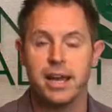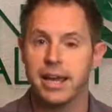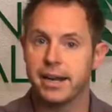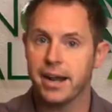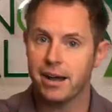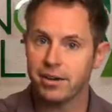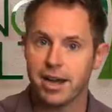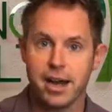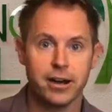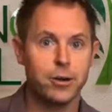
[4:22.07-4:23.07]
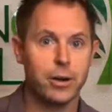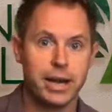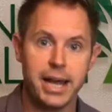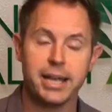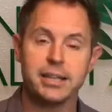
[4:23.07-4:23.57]
and an avocado, an
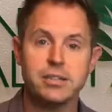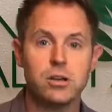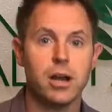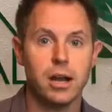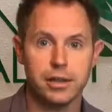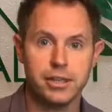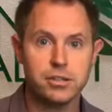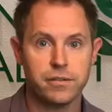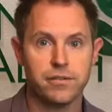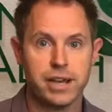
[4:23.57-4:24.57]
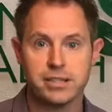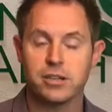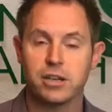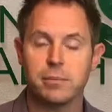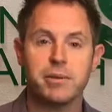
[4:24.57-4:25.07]
egg, these are fats that
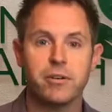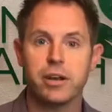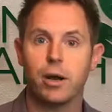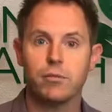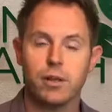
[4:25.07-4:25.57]
are going to be very helpful.